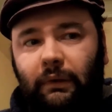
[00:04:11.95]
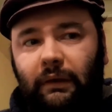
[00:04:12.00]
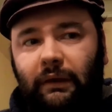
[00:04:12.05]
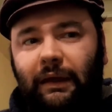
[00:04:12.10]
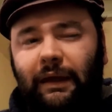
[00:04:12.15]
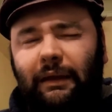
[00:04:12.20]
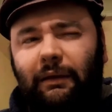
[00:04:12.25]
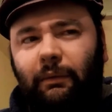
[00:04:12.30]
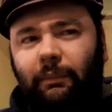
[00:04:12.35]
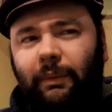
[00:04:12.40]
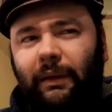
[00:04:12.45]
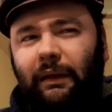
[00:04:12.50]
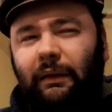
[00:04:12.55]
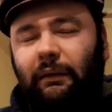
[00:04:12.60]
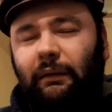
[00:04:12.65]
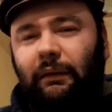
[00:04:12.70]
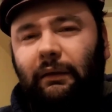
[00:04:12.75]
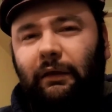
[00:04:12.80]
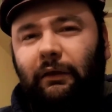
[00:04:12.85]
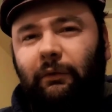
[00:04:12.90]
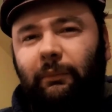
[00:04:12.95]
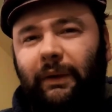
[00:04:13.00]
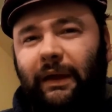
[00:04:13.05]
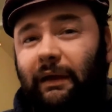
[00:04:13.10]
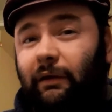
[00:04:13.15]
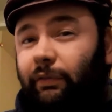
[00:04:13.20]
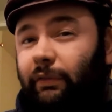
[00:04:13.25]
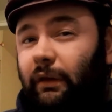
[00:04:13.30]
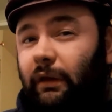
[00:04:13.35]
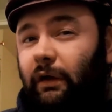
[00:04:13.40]
little bit, little
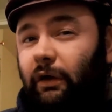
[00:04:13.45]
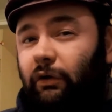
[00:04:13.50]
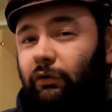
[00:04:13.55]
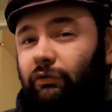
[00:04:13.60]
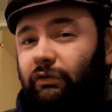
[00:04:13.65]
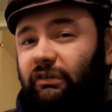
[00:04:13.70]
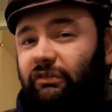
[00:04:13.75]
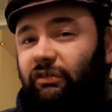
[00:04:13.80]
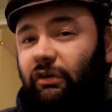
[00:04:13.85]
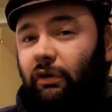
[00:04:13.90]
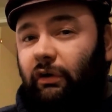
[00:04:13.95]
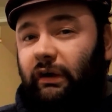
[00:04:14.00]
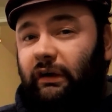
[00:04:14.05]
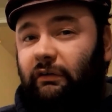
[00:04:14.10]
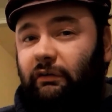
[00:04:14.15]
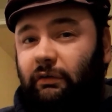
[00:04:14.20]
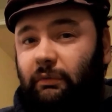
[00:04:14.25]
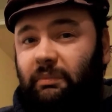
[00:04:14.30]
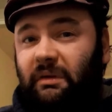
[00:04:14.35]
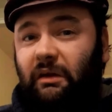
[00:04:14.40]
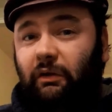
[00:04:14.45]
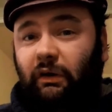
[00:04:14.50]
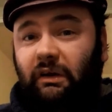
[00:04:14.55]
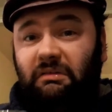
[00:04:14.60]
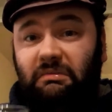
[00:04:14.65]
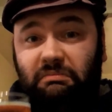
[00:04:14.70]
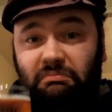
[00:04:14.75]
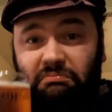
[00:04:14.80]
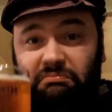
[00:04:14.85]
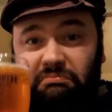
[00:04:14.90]
bit on the lagery side, to be
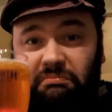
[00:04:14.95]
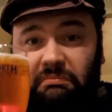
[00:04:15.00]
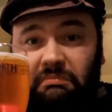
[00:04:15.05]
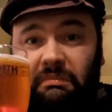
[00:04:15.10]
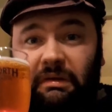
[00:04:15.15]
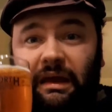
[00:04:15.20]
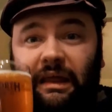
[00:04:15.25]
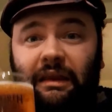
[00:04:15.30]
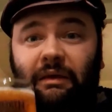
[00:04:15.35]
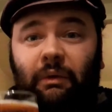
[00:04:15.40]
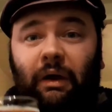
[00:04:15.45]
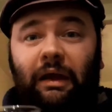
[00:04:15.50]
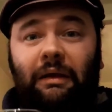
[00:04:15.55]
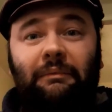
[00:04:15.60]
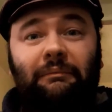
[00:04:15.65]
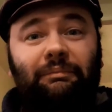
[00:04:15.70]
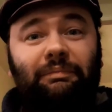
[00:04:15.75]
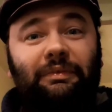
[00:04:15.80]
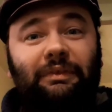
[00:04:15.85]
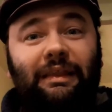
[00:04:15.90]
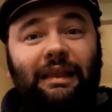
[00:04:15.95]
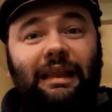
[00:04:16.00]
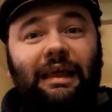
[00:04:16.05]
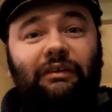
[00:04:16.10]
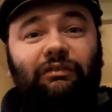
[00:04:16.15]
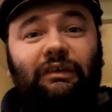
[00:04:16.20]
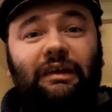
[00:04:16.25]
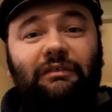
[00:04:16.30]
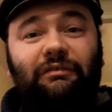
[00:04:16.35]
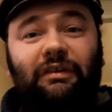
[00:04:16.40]
honest. Anyway,
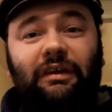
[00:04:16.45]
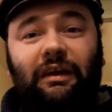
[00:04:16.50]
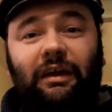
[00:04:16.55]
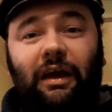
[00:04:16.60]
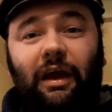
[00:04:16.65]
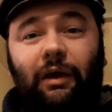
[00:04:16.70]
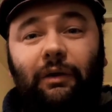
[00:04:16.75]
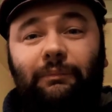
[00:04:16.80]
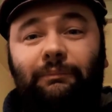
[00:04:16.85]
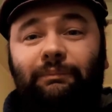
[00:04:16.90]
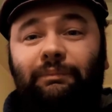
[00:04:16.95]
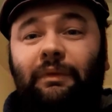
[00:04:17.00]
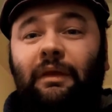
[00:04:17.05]
let's give it a go.